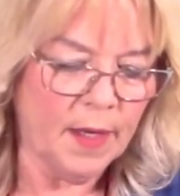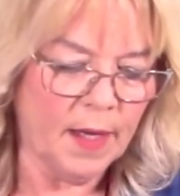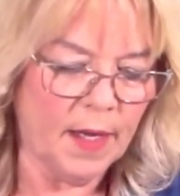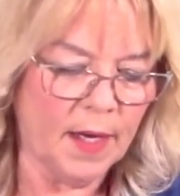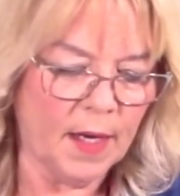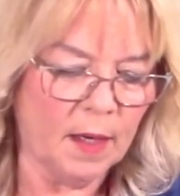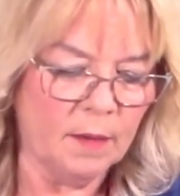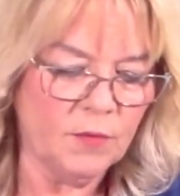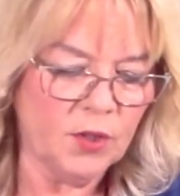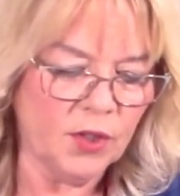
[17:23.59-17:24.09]

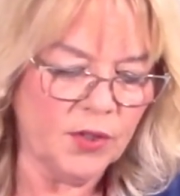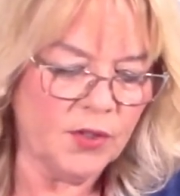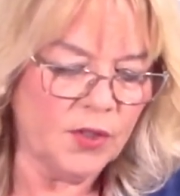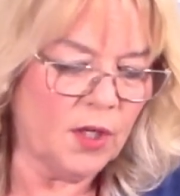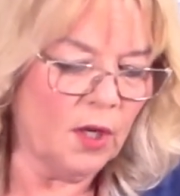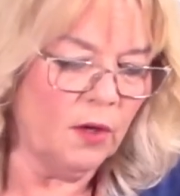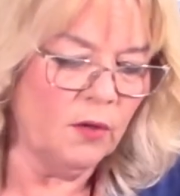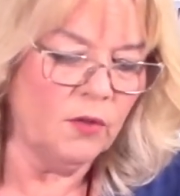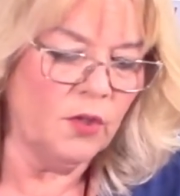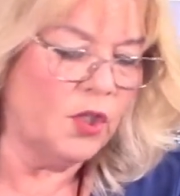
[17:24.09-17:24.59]
And I'm just
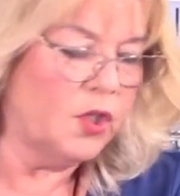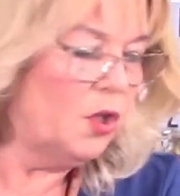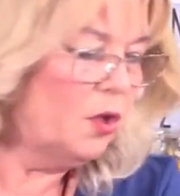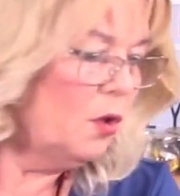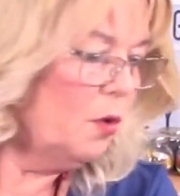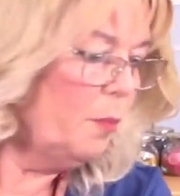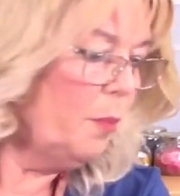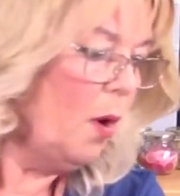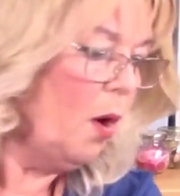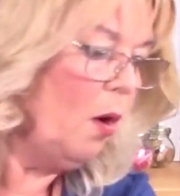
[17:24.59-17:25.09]
going
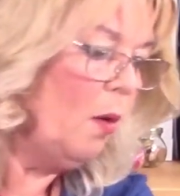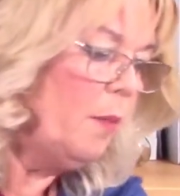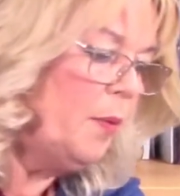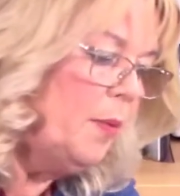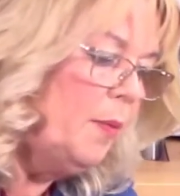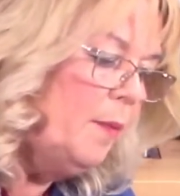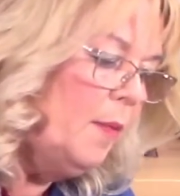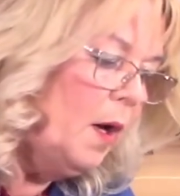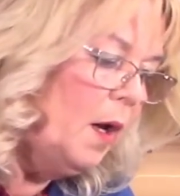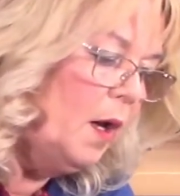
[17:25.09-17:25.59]
to
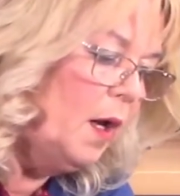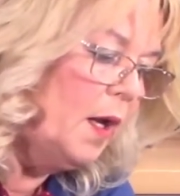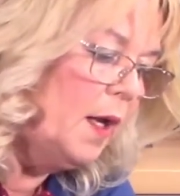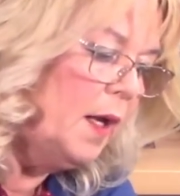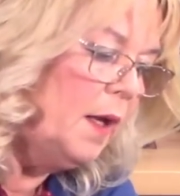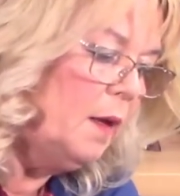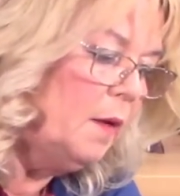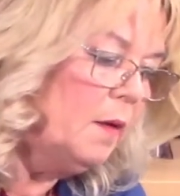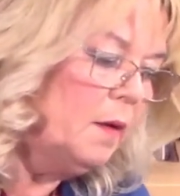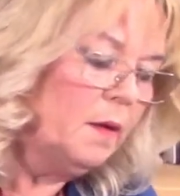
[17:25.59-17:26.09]
pop
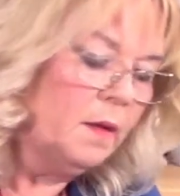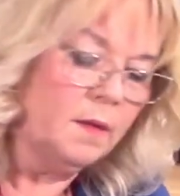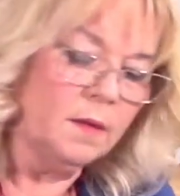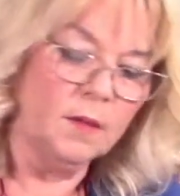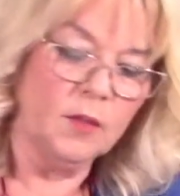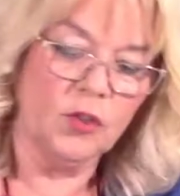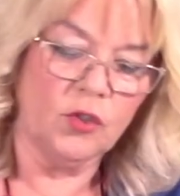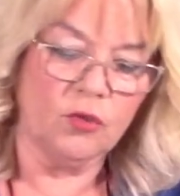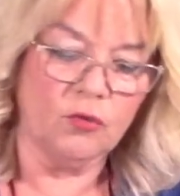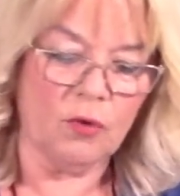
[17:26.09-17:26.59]
my
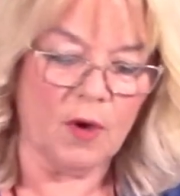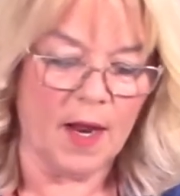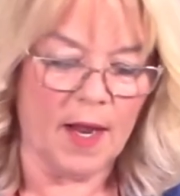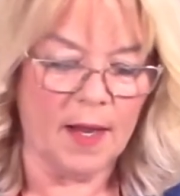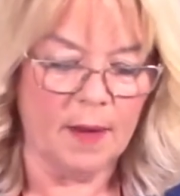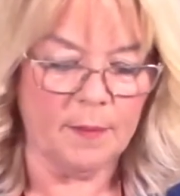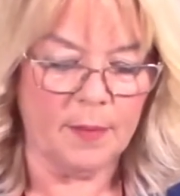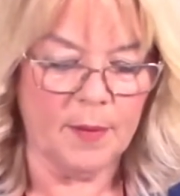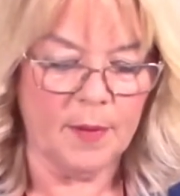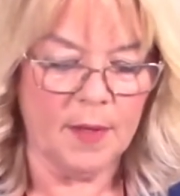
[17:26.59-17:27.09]
strap